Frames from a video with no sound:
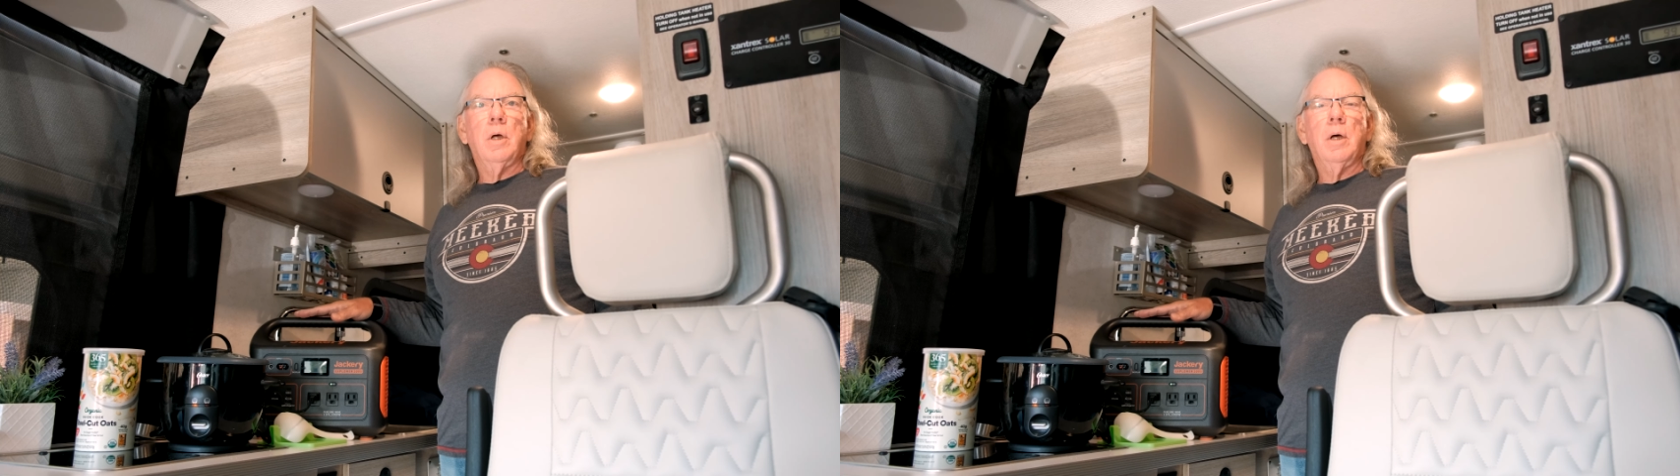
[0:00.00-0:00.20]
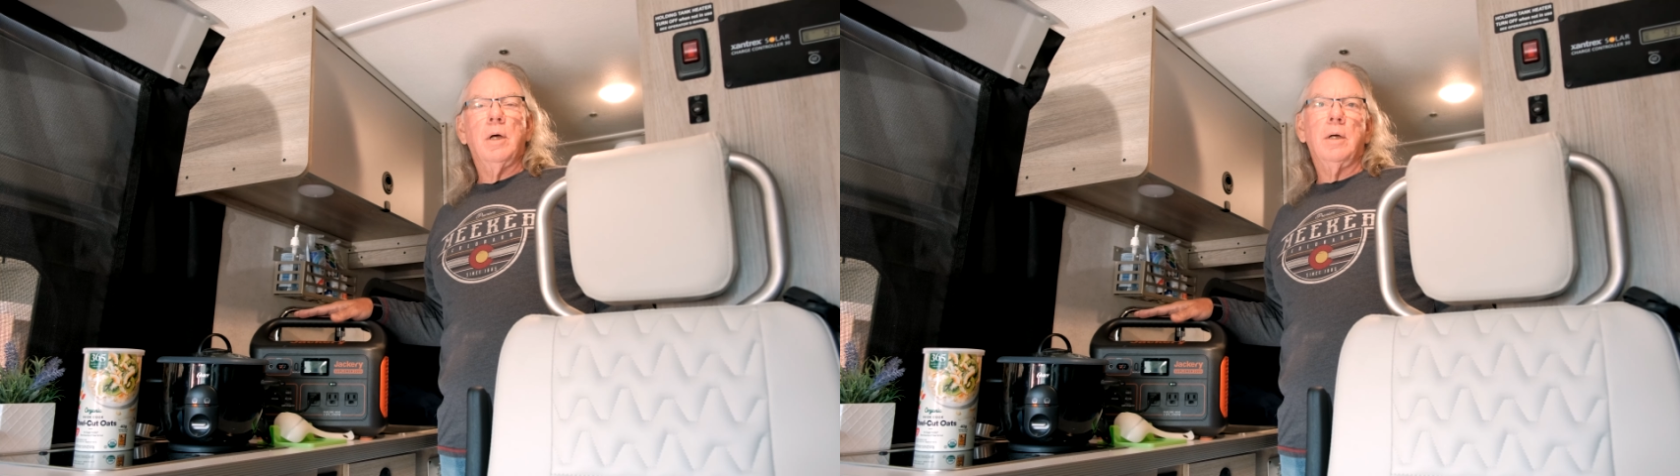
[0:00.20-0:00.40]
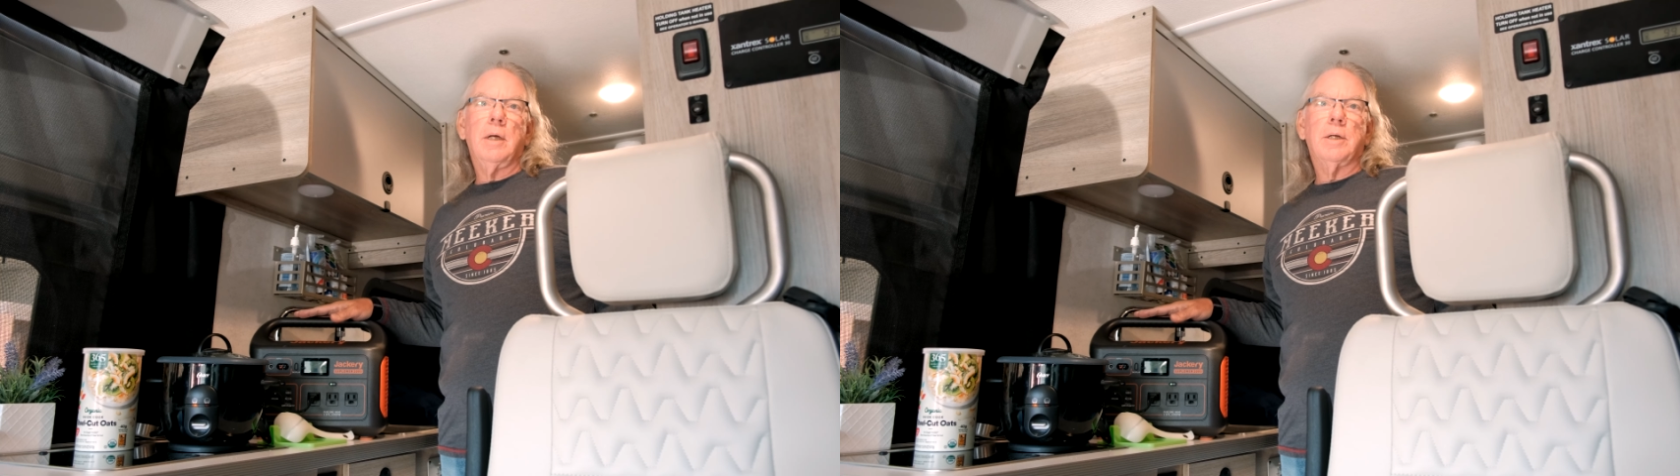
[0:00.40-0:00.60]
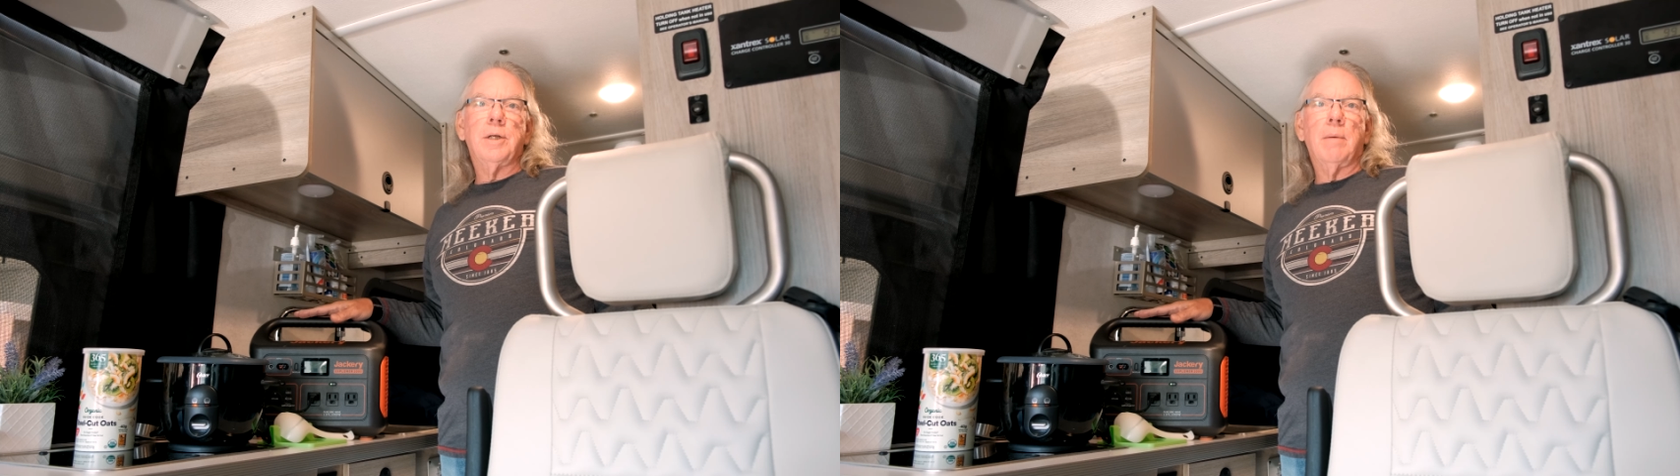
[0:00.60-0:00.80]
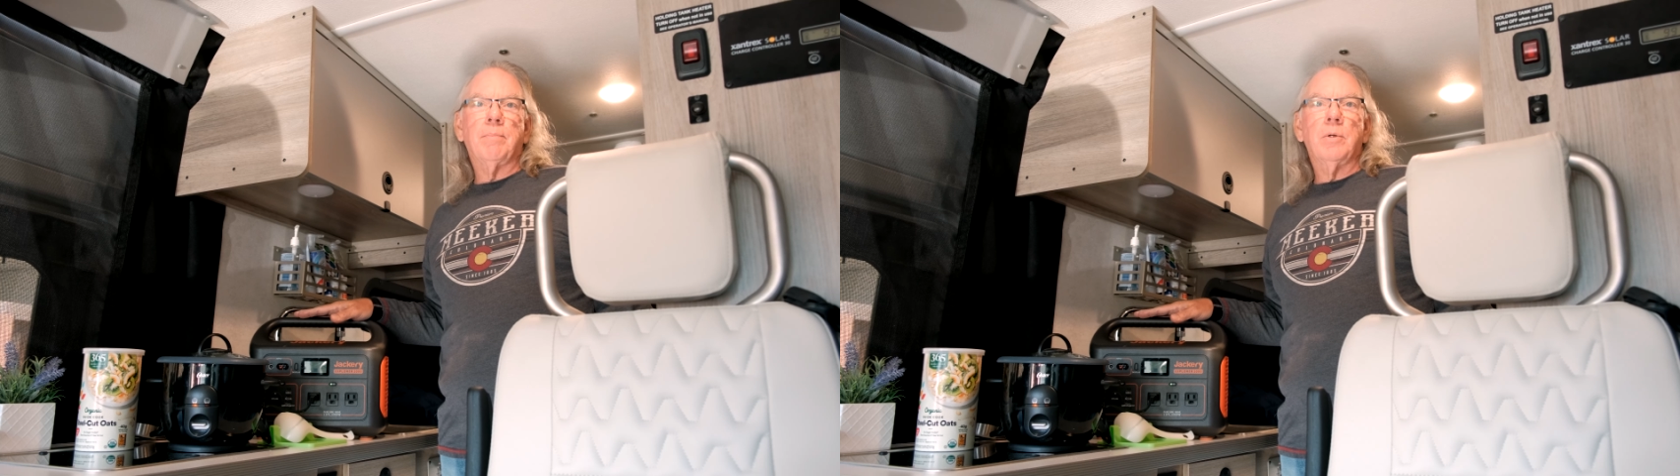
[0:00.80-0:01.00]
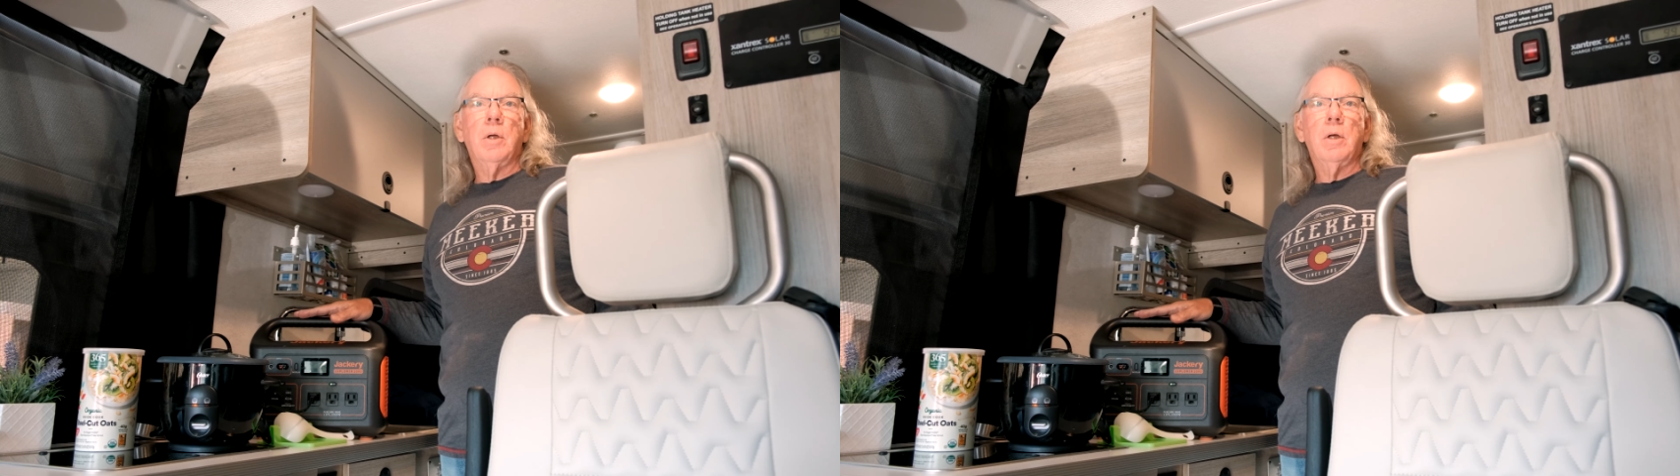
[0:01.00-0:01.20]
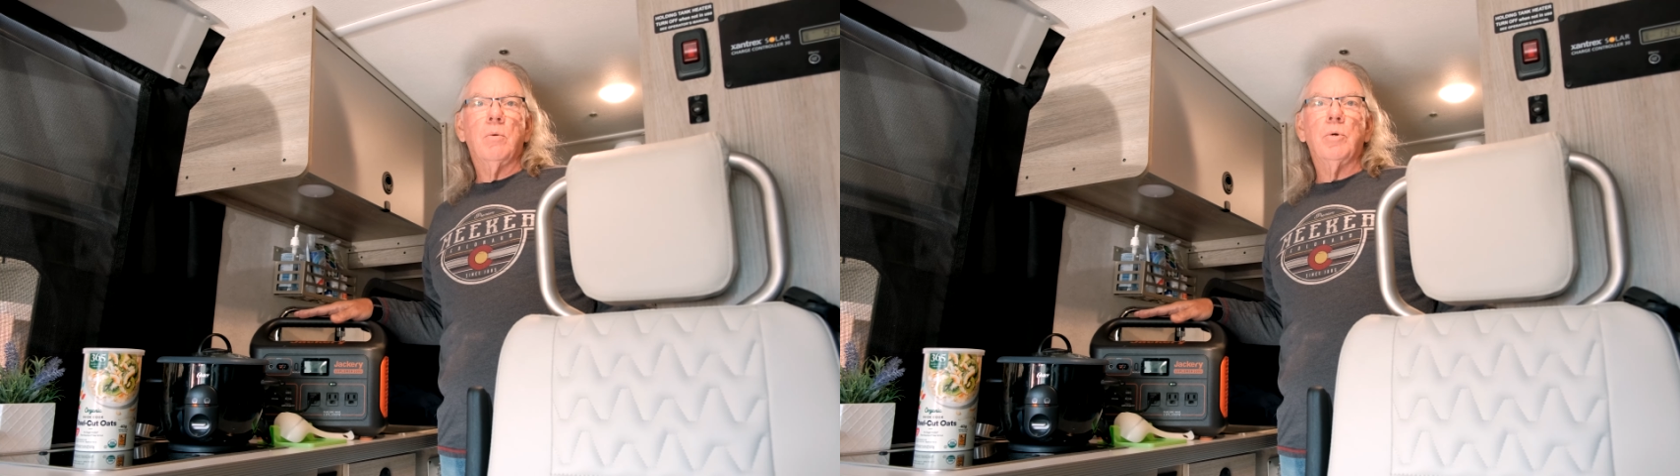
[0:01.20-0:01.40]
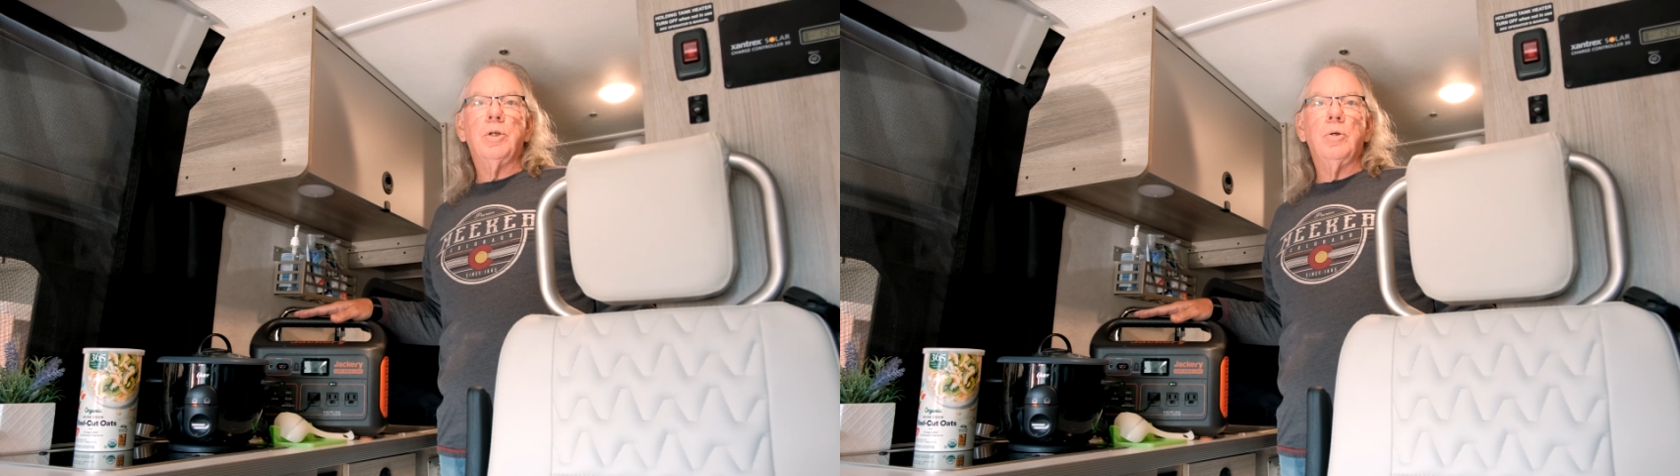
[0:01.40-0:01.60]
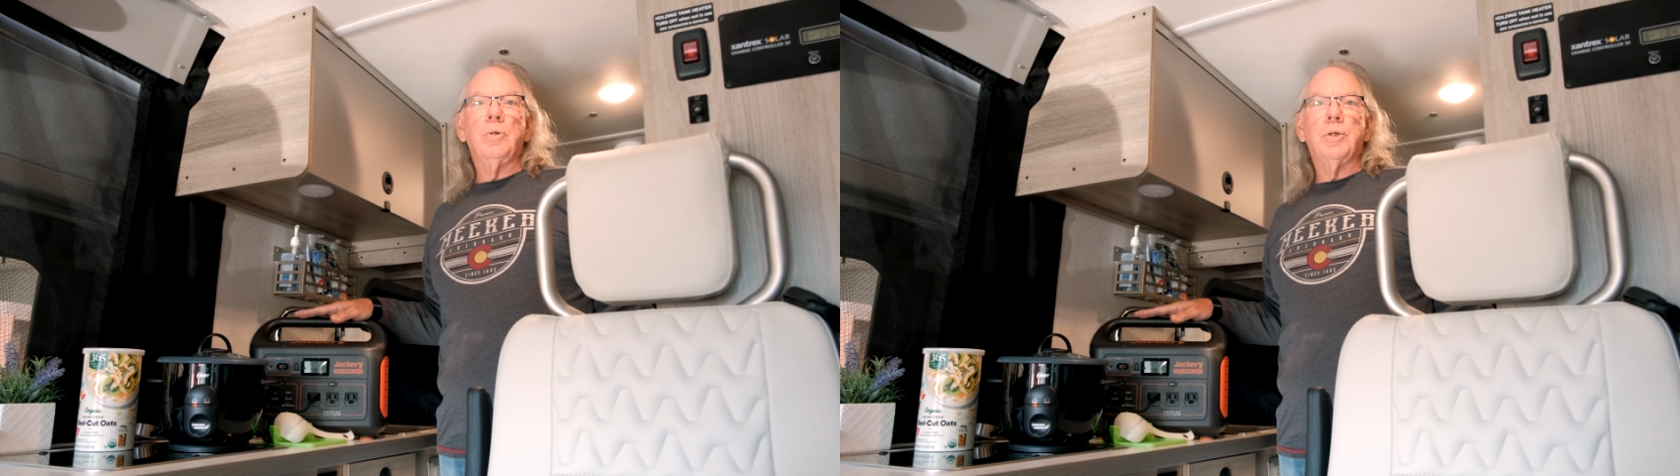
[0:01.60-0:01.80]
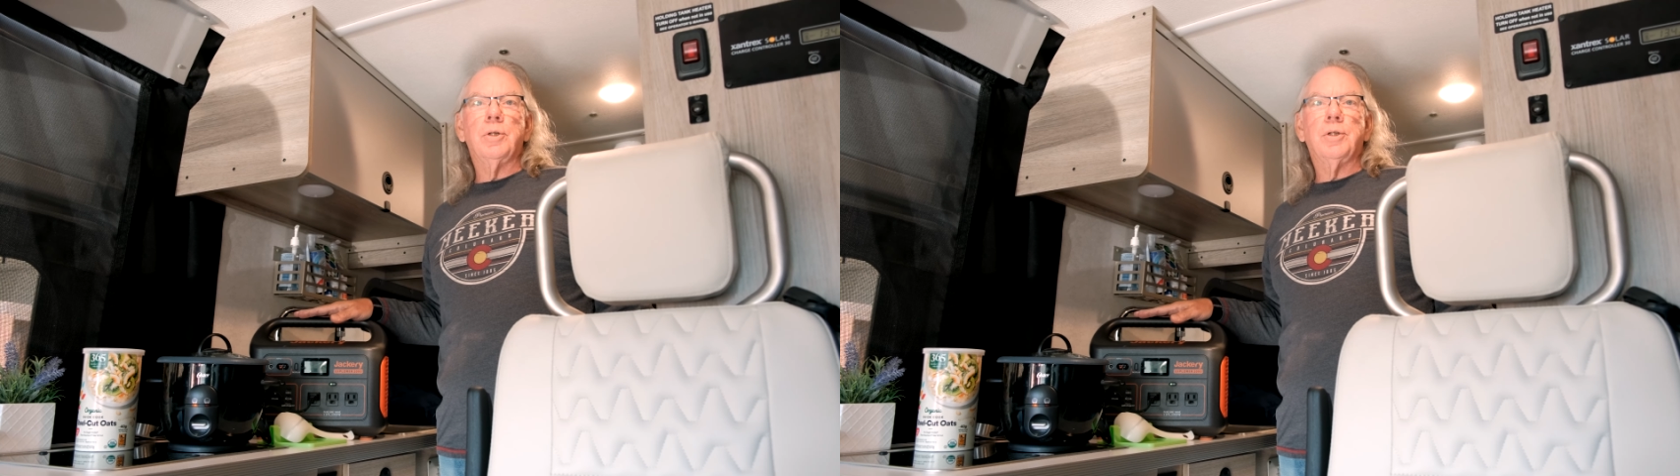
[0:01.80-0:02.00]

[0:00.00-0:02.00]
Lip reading: accept reduces